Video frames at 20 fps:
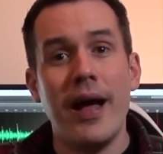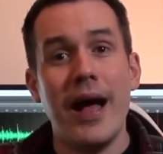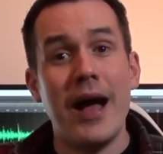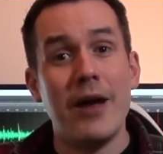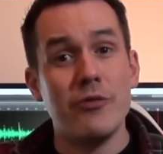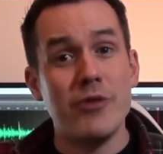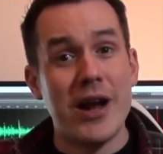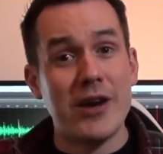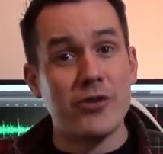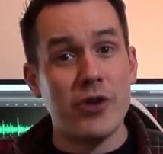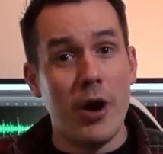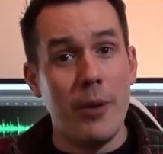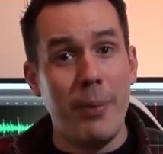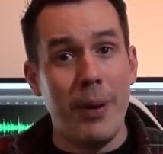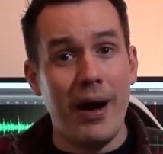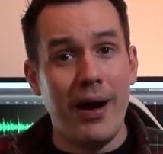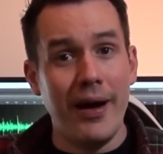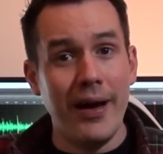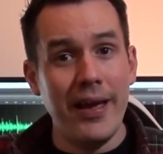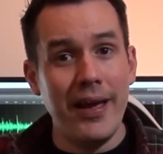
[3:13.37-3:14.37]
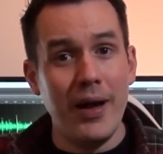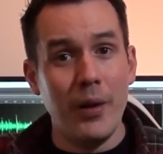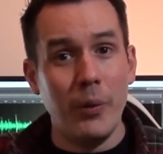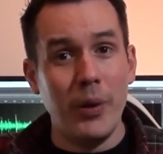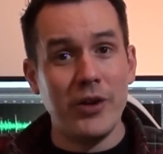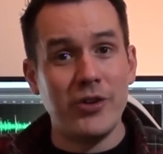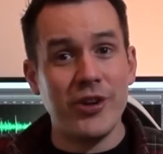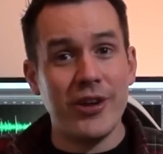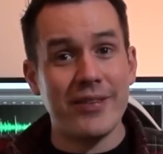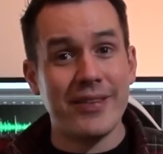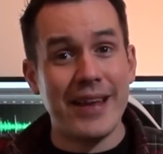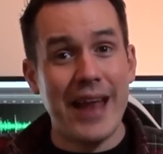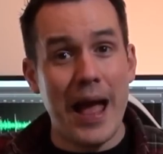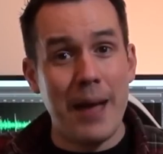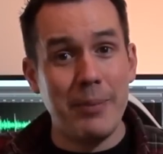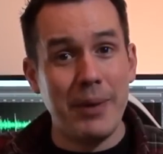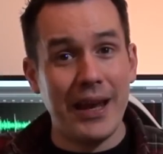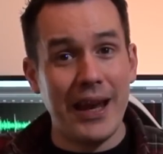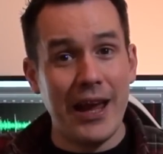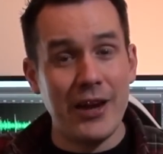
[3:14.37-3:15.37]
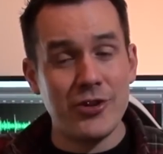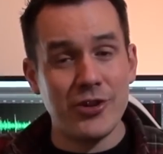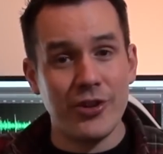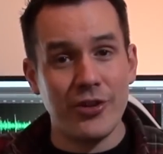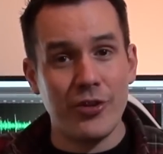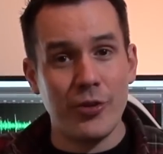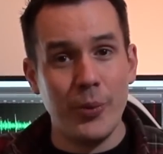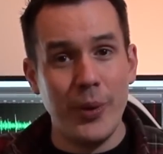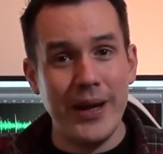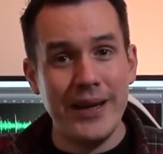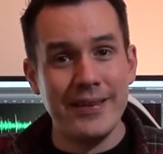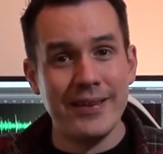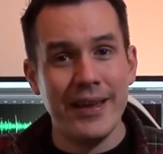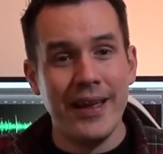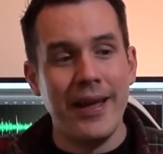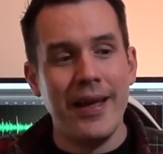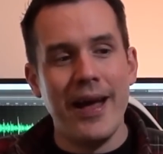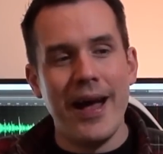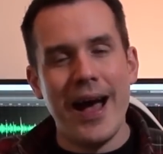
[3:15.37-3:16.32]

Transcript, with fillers: uh, RetroPie, which is an emulation suite.